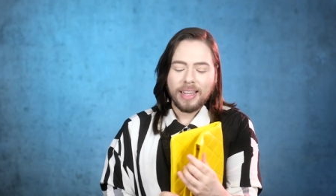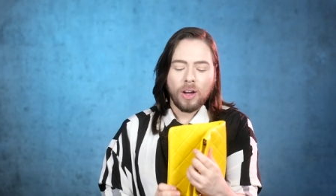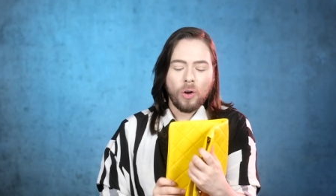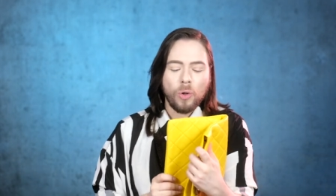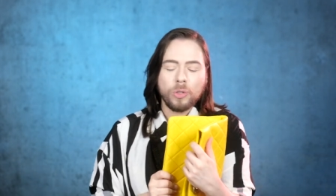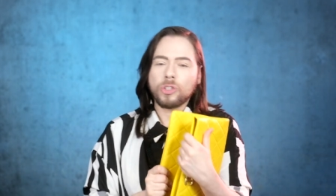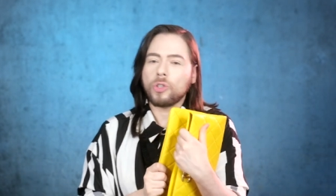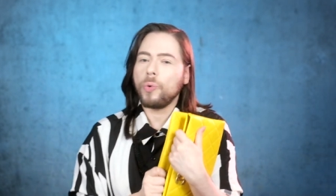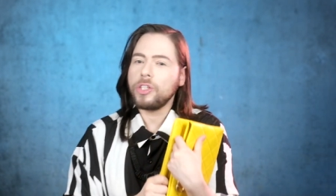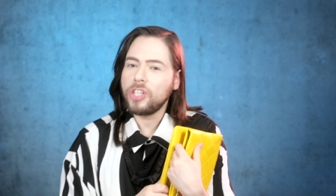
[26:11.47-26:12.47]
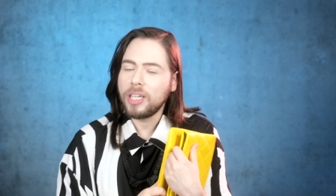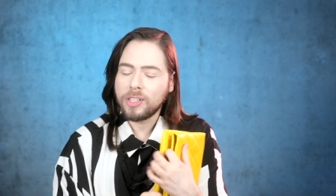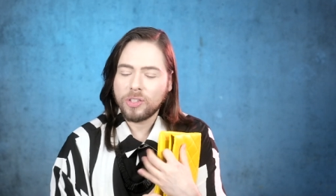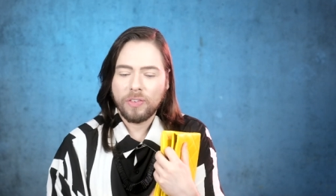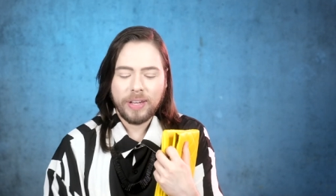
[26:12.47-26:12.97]
the whole
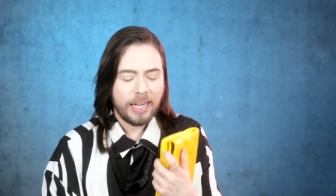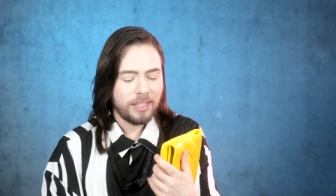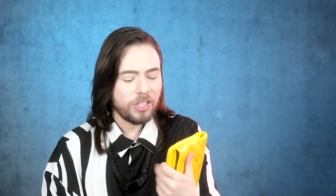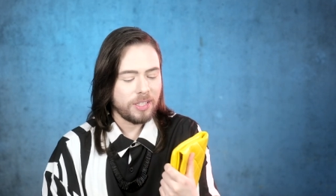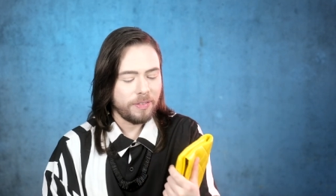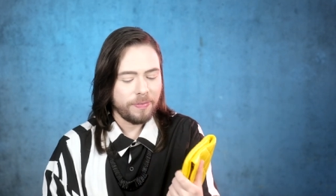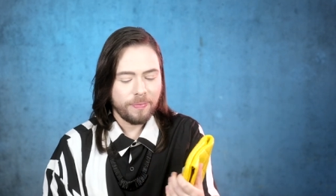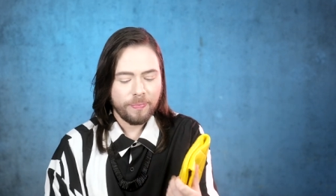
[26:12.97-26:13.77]
squishiness of it, and just the f